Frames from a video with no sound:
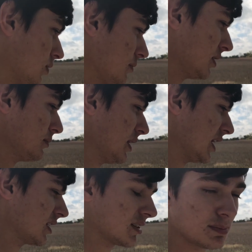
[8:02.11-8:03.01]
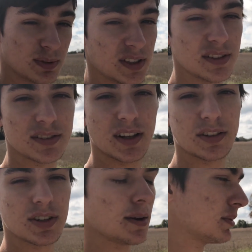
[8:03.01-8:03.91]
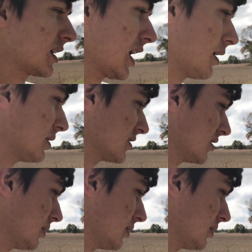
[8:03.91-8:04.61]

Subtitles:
you want me to make, please drop in the comments